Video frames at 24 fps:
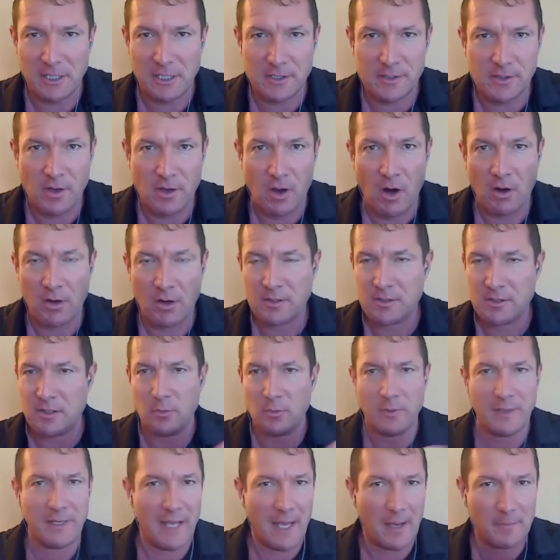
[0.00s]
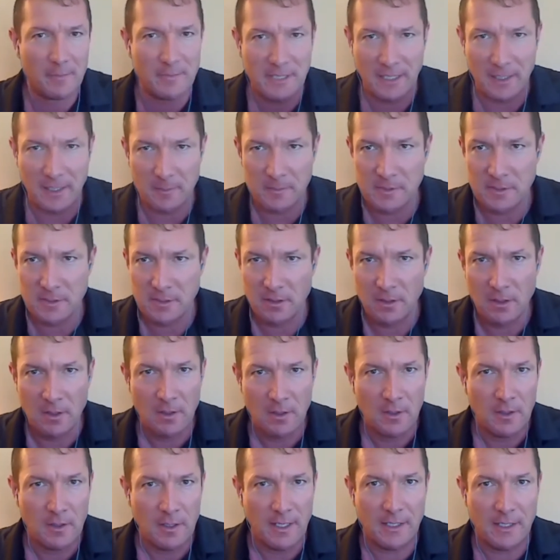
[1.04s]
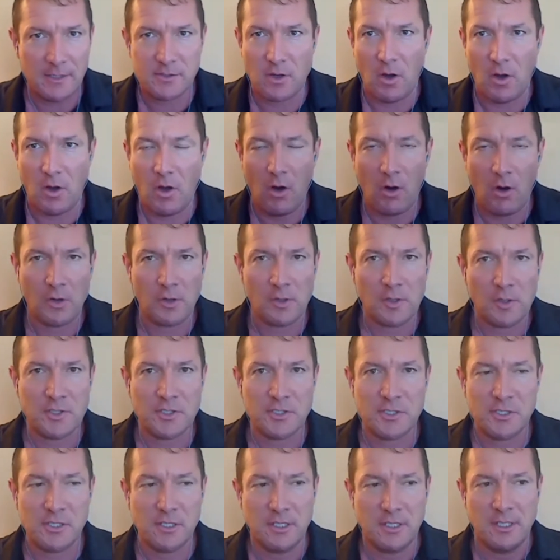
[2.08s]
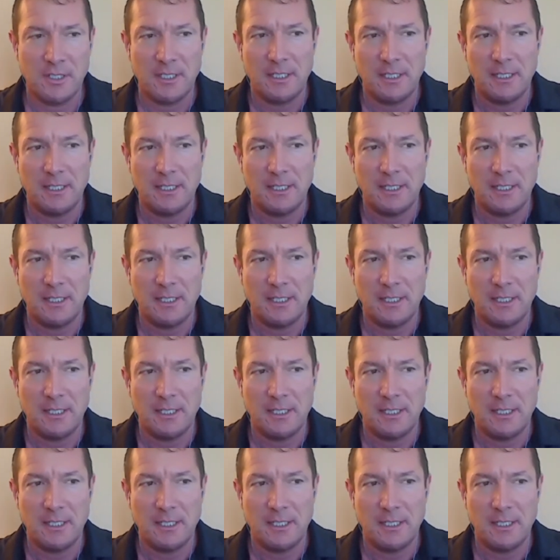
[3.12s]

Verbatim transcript: is ours, the rehab teams is ours.